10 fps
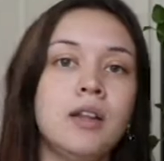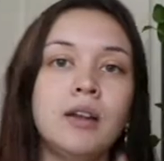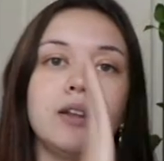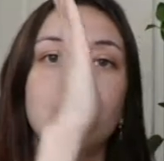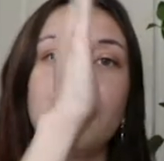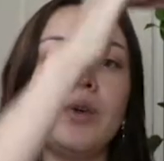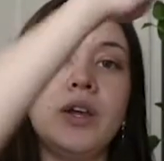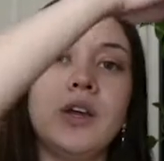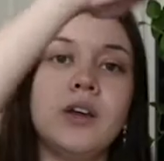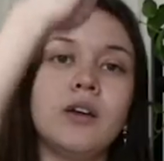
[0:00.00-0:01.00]
like the
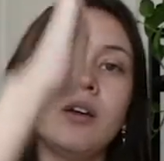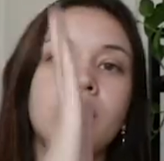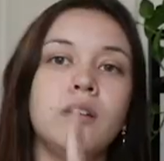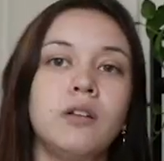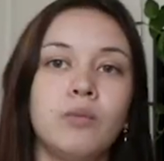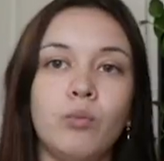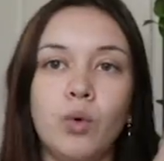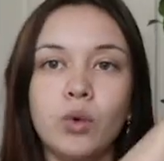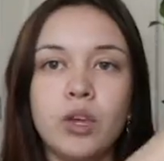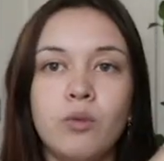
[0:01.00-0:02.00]
big
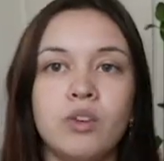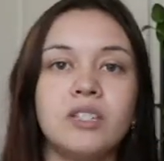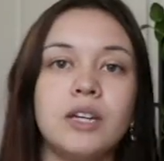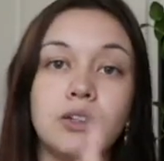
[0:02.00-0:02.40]
bulky ones that